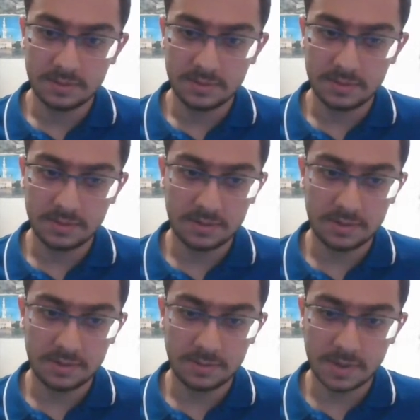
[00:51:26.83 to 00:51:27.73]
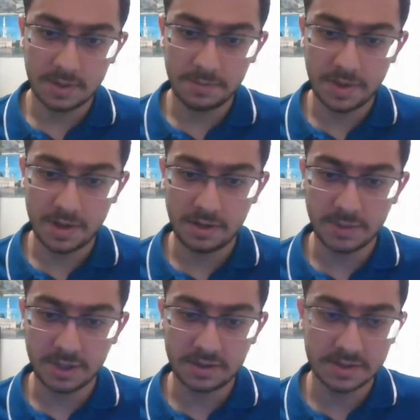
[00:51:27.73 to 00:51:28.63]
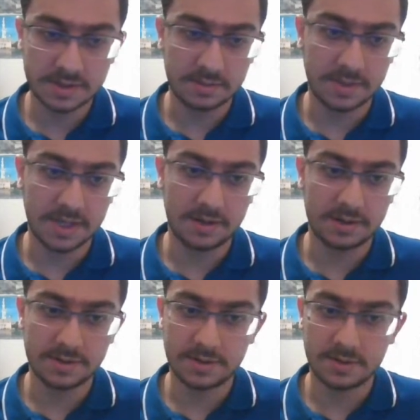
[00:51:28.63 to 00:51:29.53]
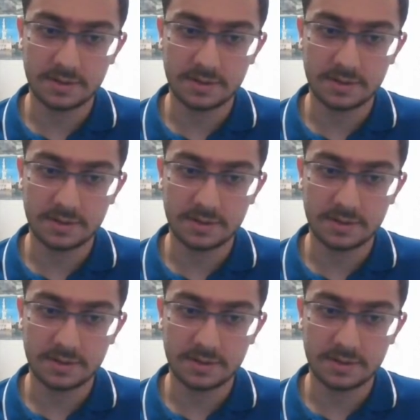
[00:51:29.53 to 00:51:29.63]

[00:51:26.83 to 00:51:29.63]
I'm gonna put it on my custom character.